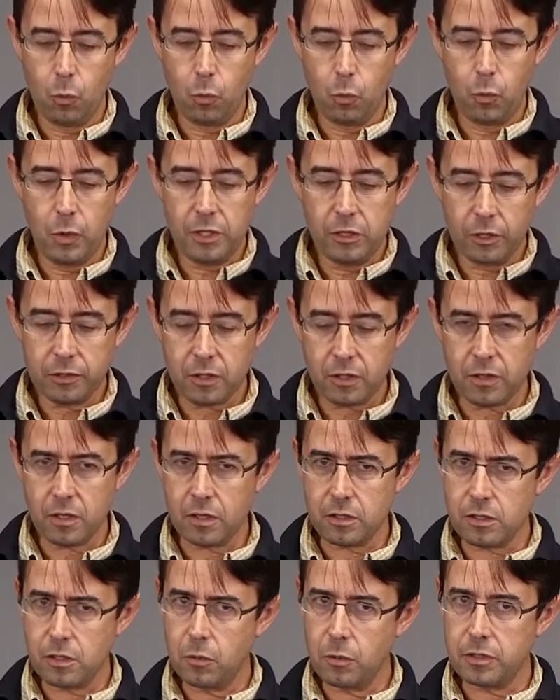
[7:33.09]
we looked at
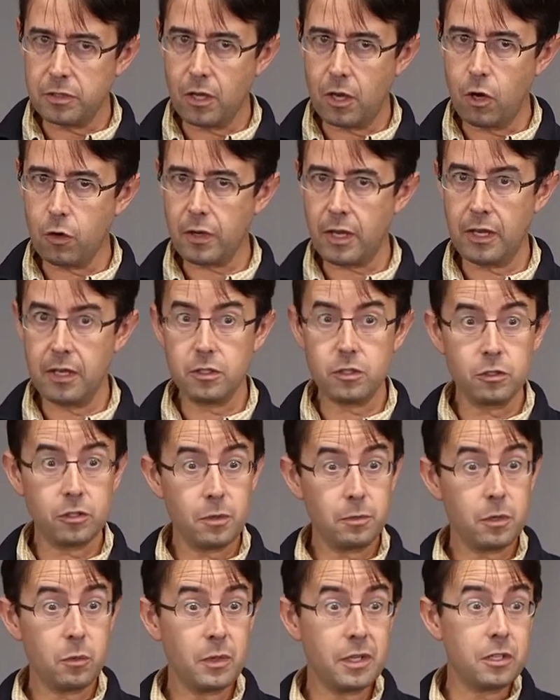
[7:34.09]
this and we said, okay, is there
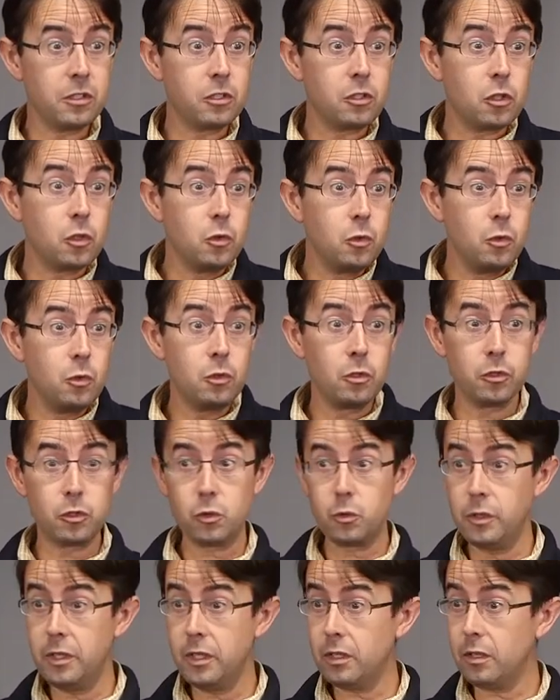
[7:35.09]
something we can tune or
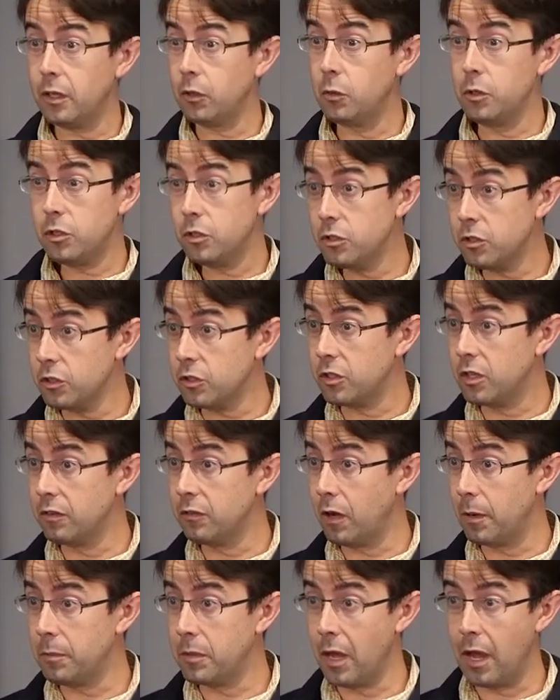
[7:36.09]
tweak? Like, we shouldn't just give
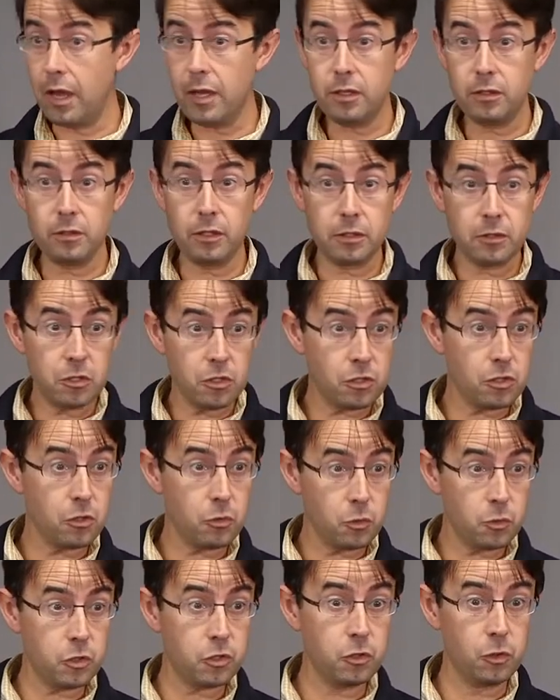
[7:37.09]
up yet. Like, this
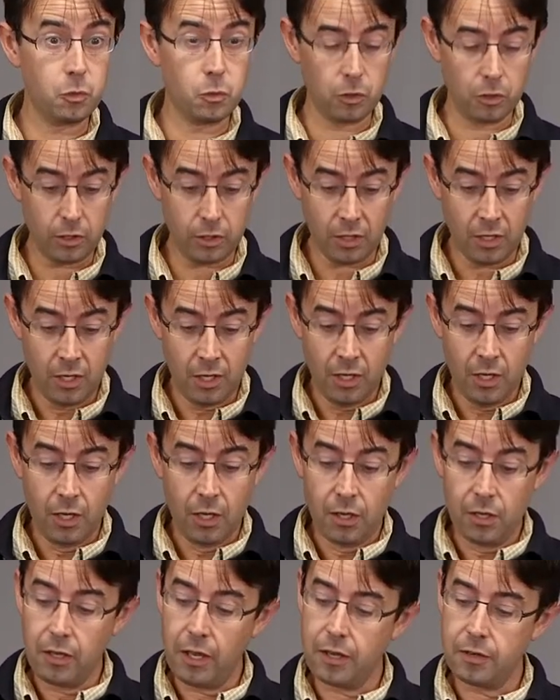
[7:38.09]
could still work.
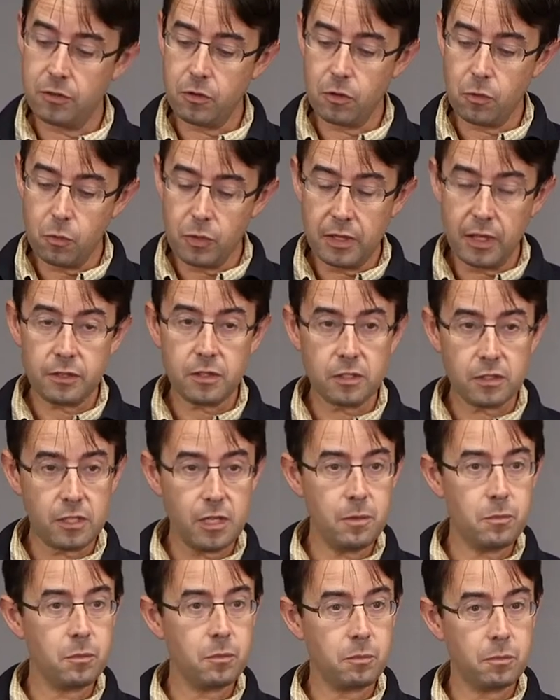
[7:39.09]
And we let the
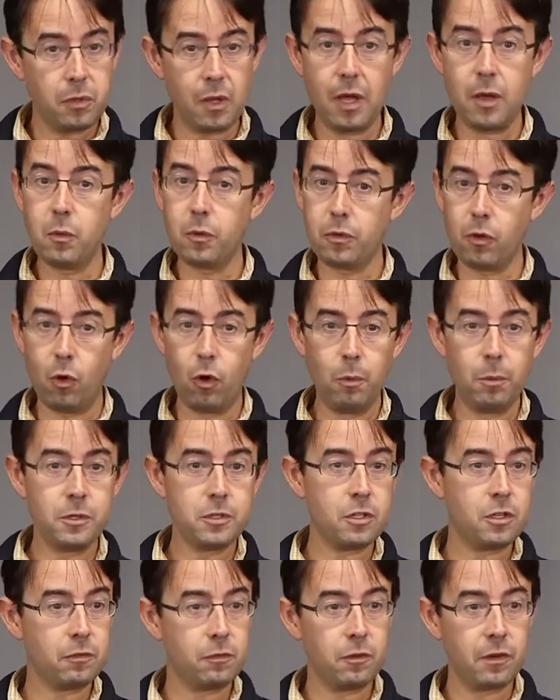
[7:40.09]
team play with a whole
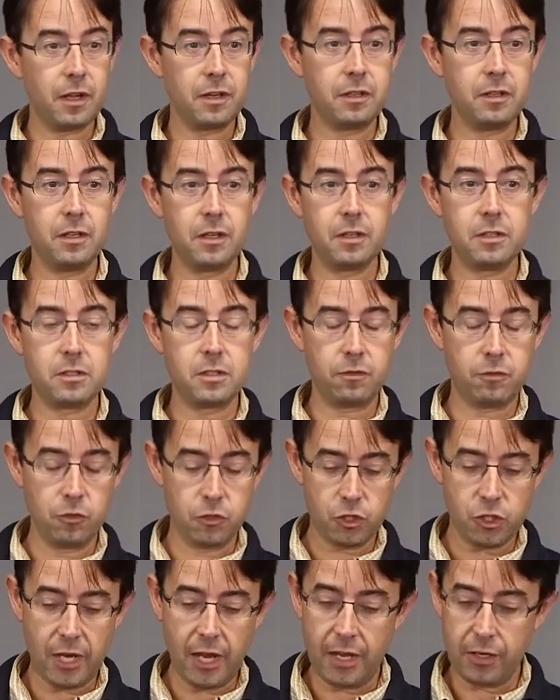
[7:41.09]
bunch of different ideas,
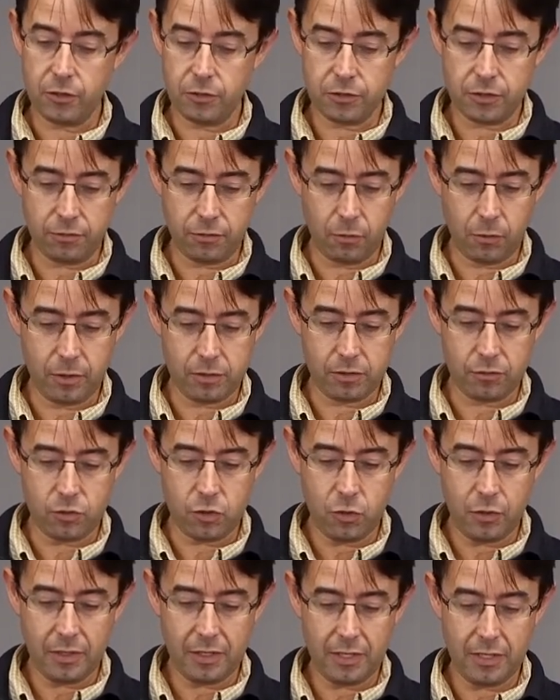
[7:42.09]
different channels, different ways of
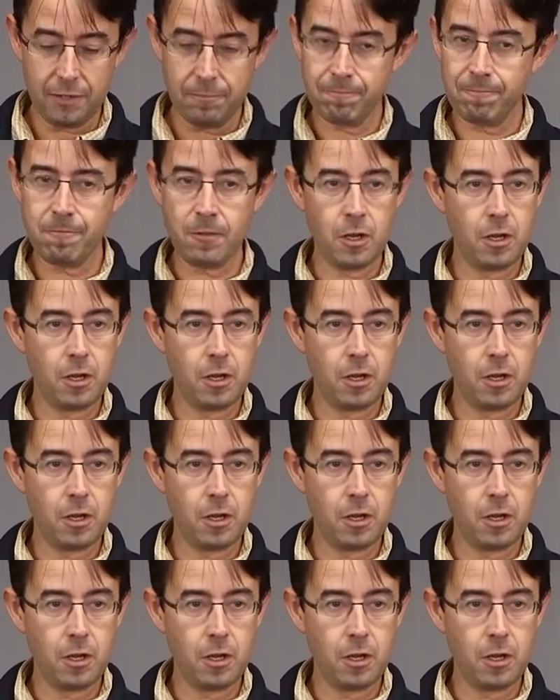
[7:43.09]
doing it.